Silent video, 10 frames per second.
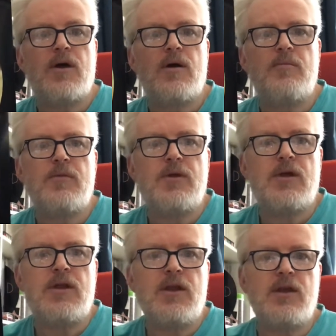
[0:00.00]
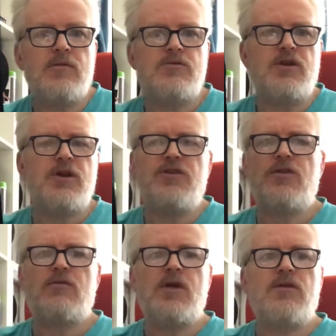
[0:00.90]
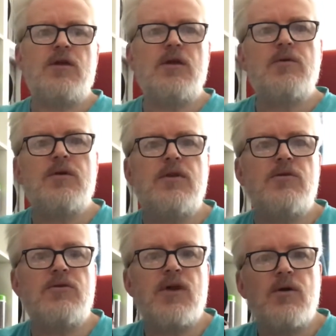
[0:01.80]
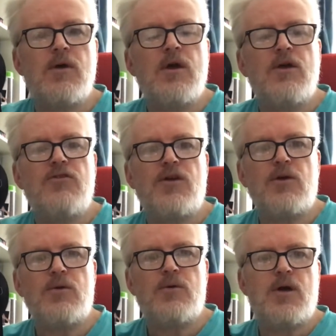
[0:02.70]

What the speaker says: Was it '93? I think this was out. So